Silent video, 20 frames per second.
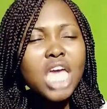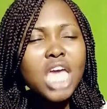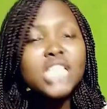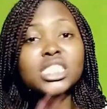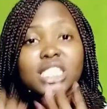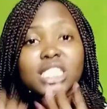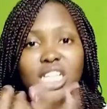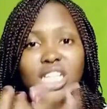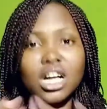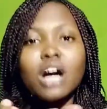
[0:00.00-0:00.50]

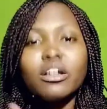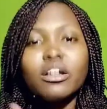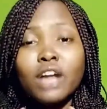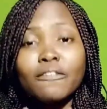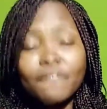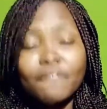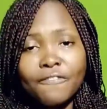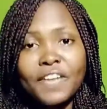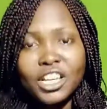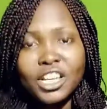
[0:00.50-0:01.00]
It's a
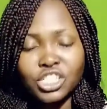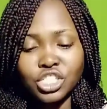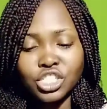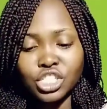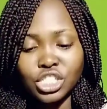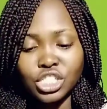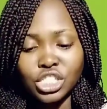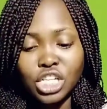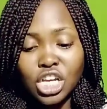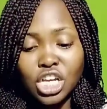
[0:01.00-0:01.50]

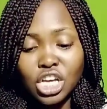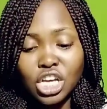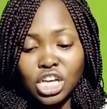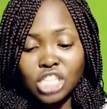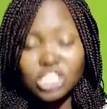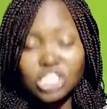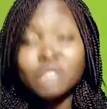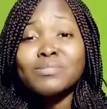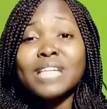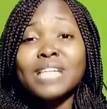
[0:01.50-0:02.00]
conviction.
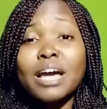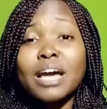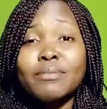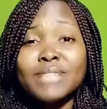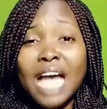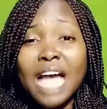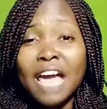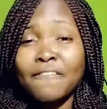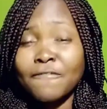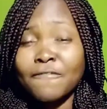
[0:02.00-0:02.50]

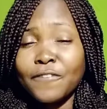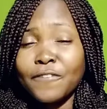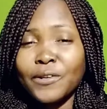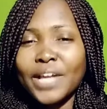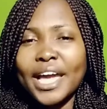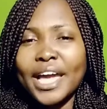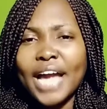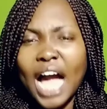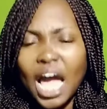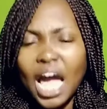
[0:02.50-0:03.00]
Sometimes I feel
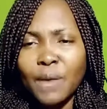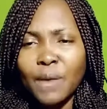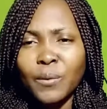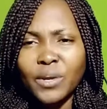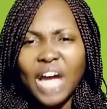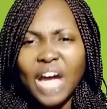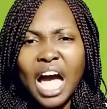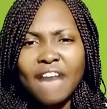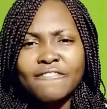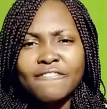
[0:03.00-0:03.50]
like I
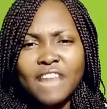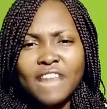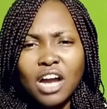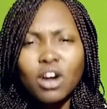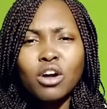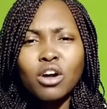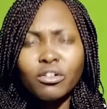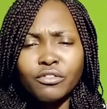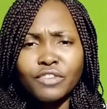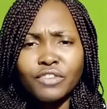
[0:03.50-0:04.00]
want to have
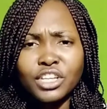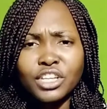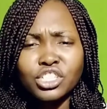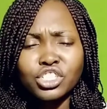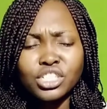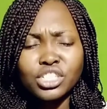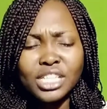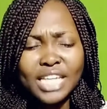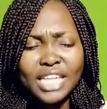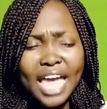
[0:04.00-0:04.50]
that
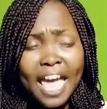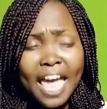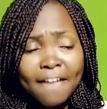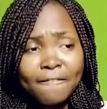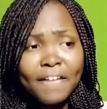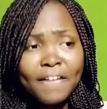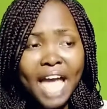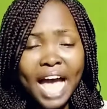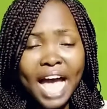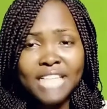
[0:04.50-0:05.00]
conviction in
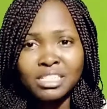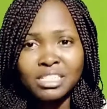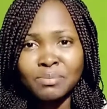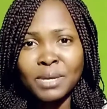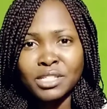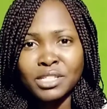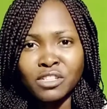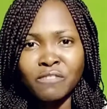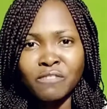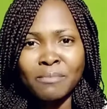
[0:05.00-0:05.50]
every
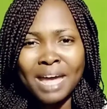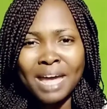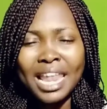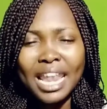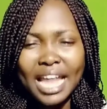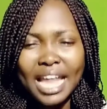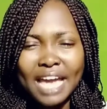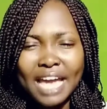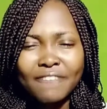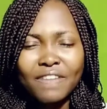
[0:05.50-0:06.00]
aspect of my
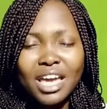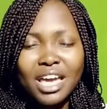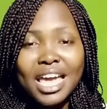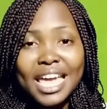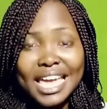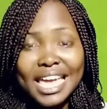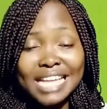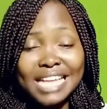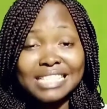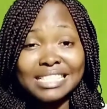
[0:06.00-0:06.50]
life.
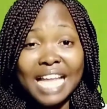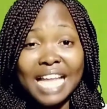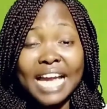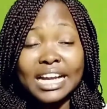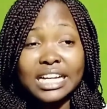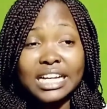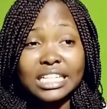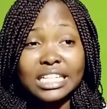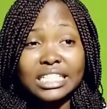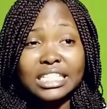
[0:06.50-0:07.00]
It's
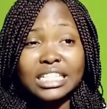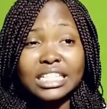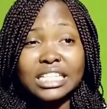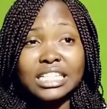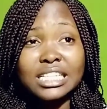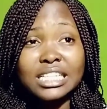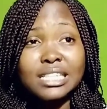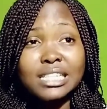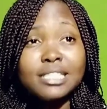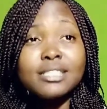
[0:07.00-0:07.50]
like
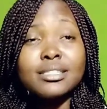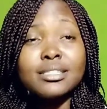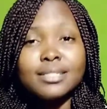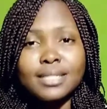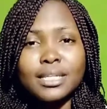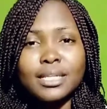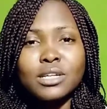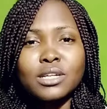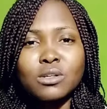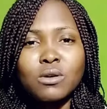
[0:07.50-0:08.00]
this
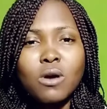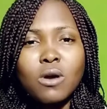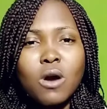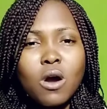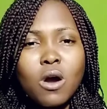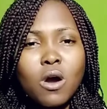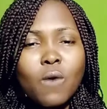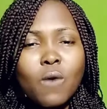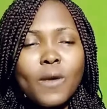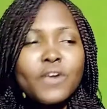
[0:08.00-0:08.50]
zeal
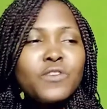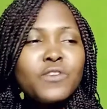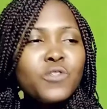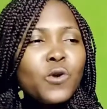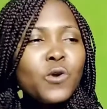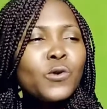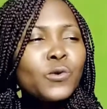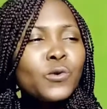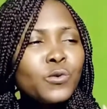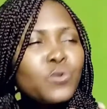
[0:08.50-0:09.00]
when you
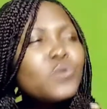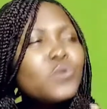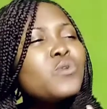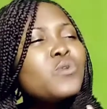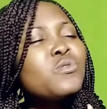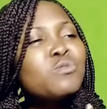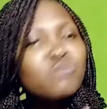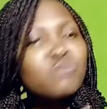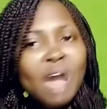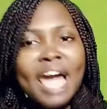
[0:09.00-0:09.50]
know you're doing
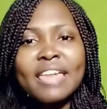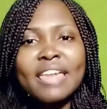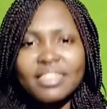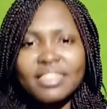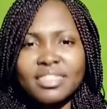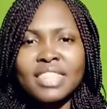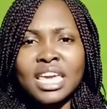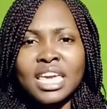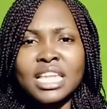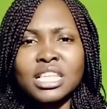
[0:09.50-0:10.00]
the right
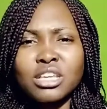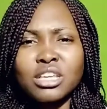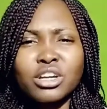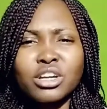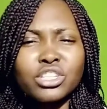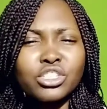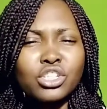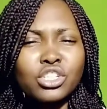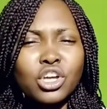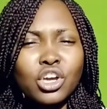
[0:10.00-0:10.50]
thing
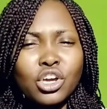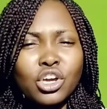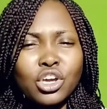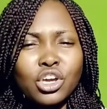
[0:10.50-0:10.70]
because